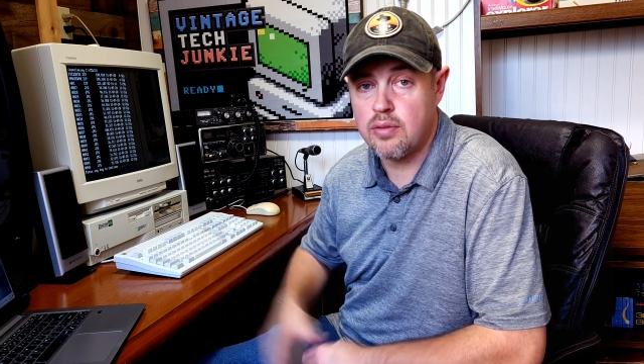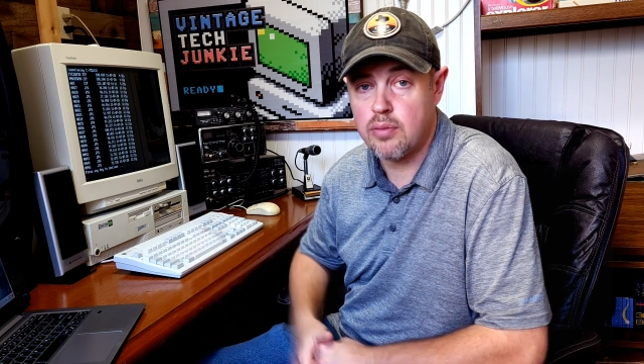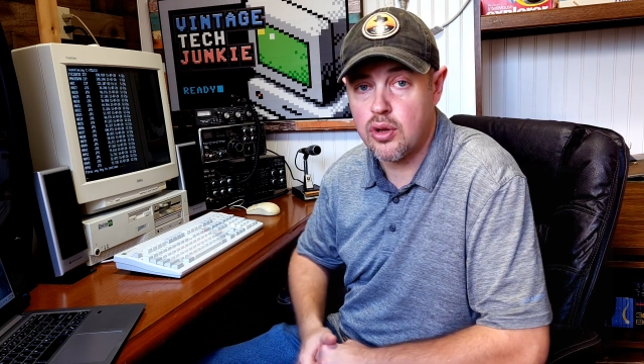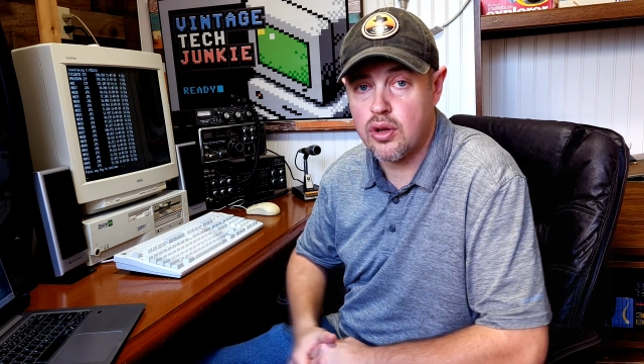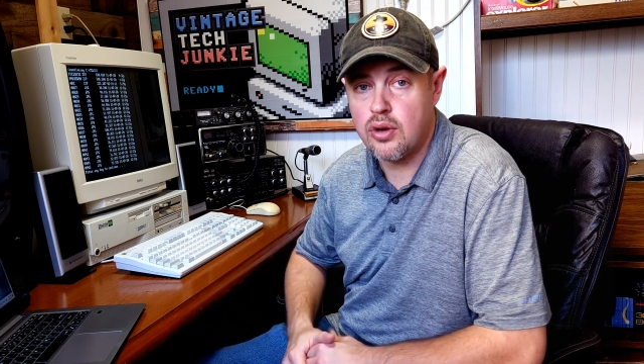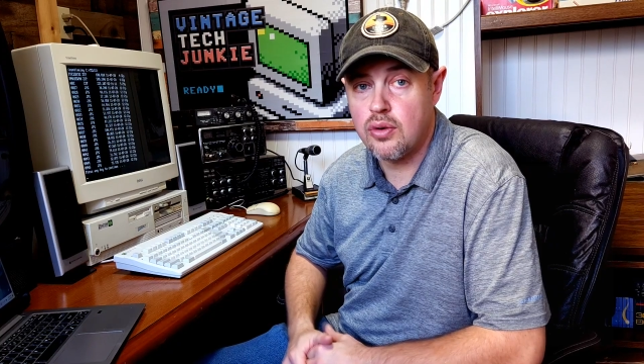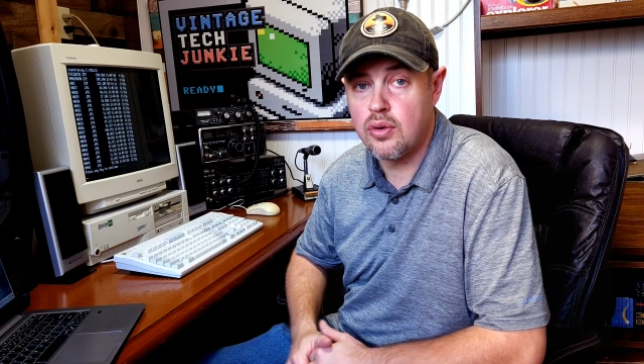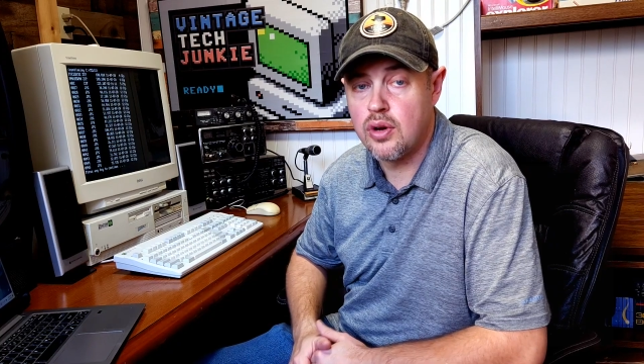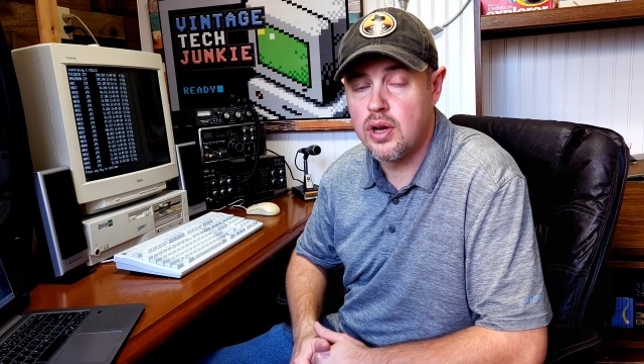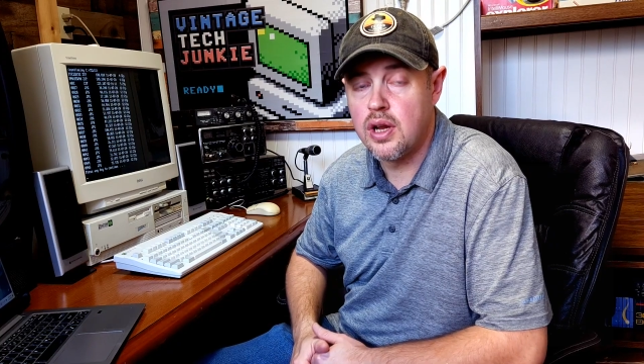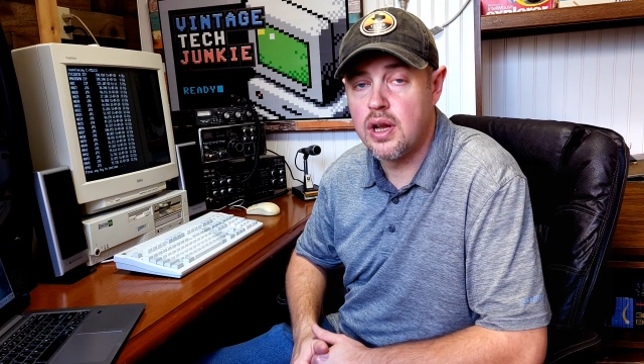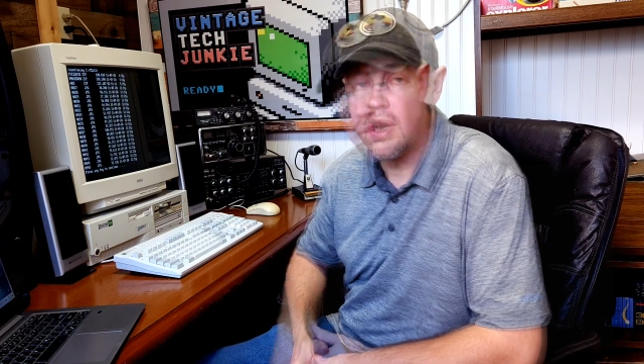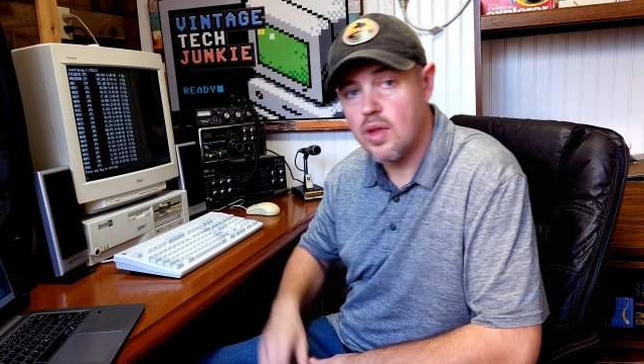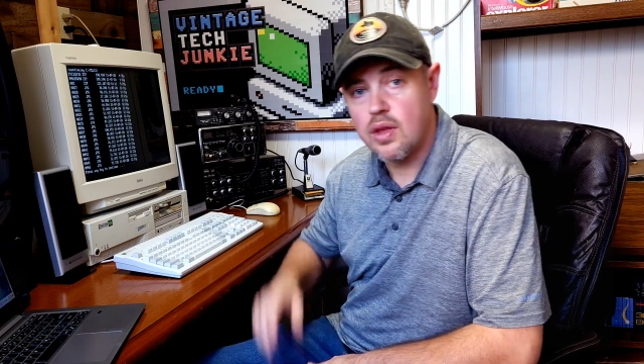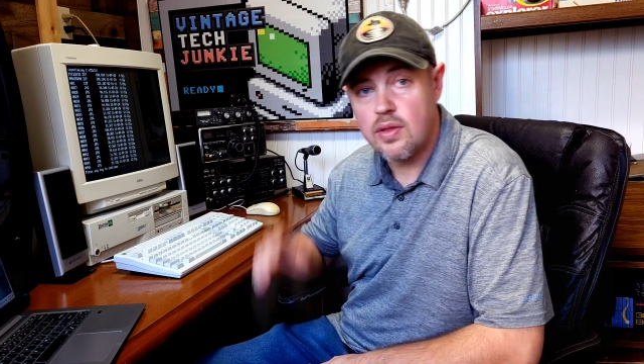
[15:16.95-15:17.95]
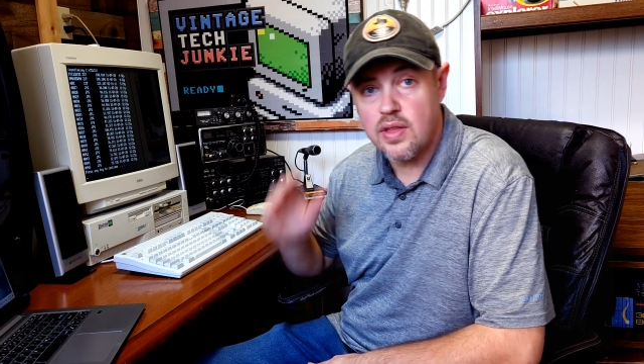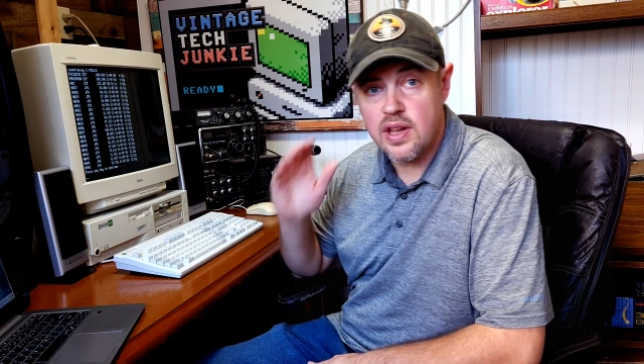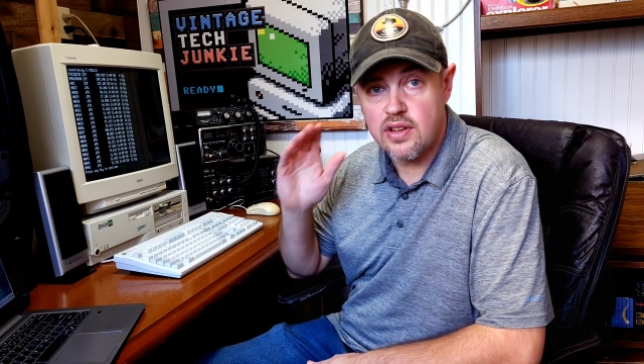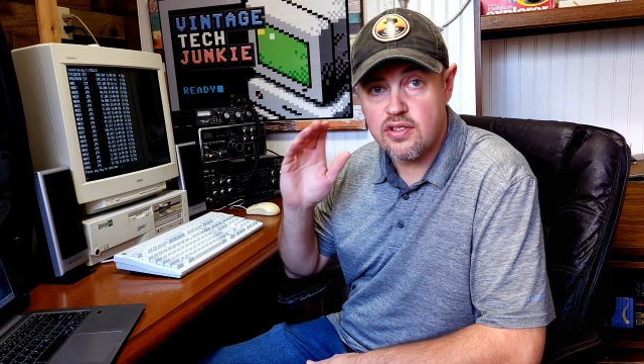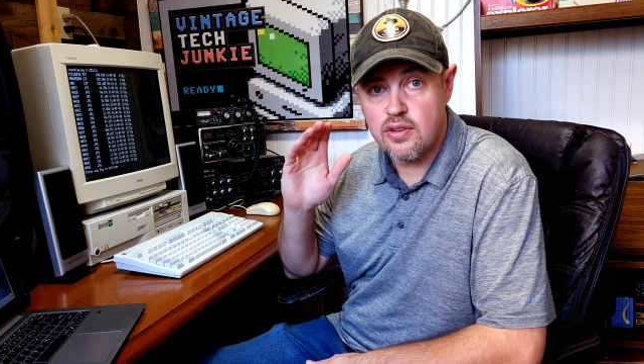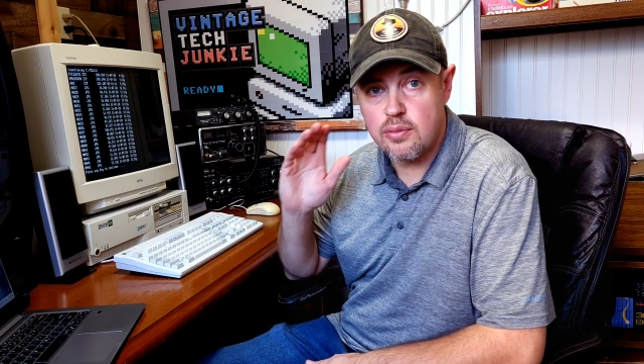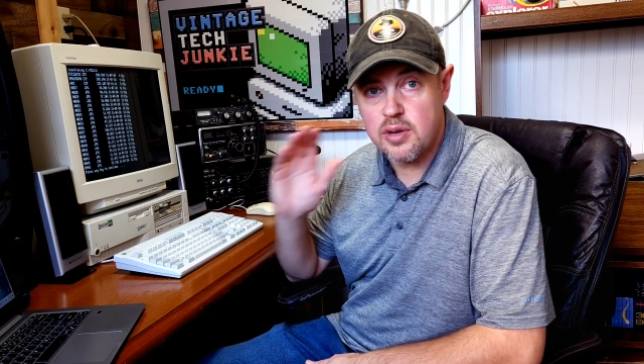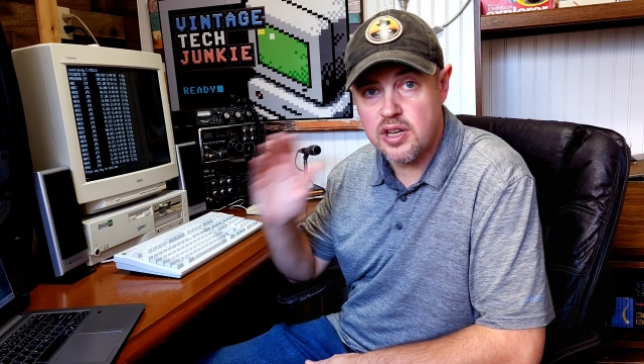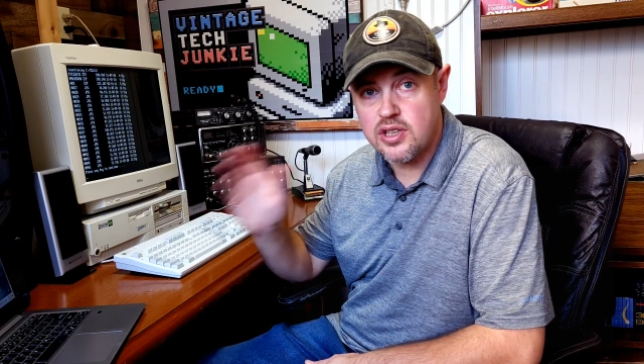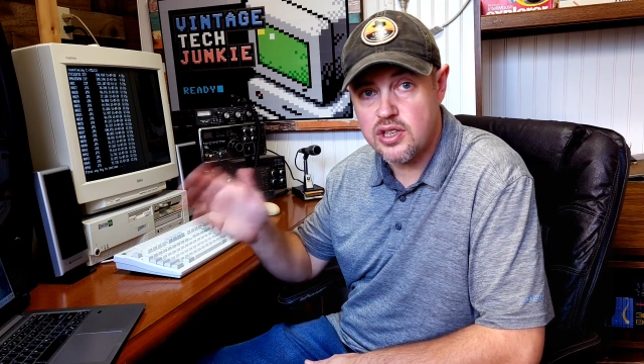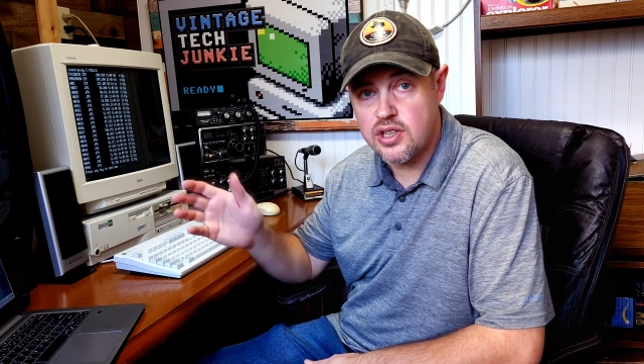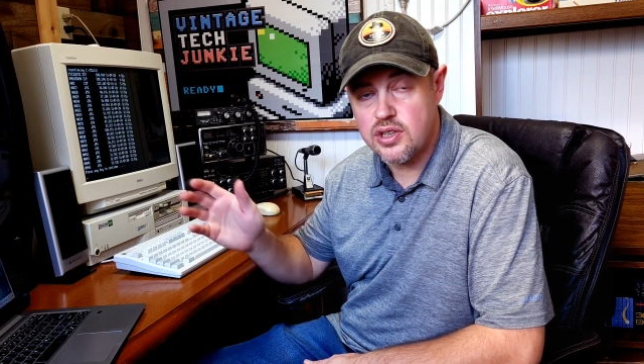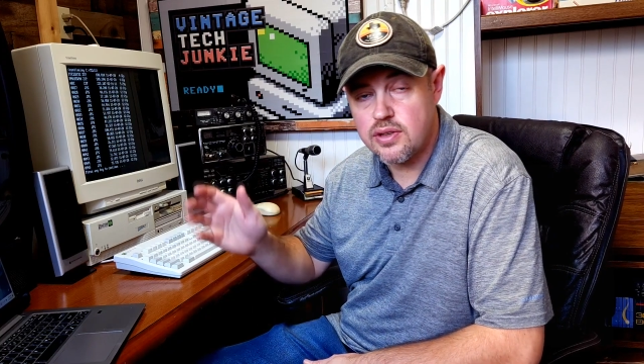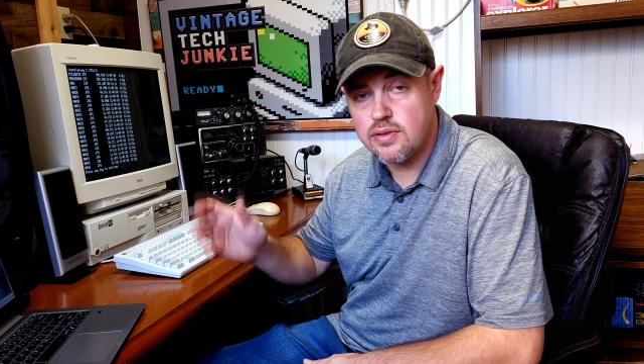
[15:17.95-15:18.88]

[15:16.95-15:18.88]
below. Thanks so much.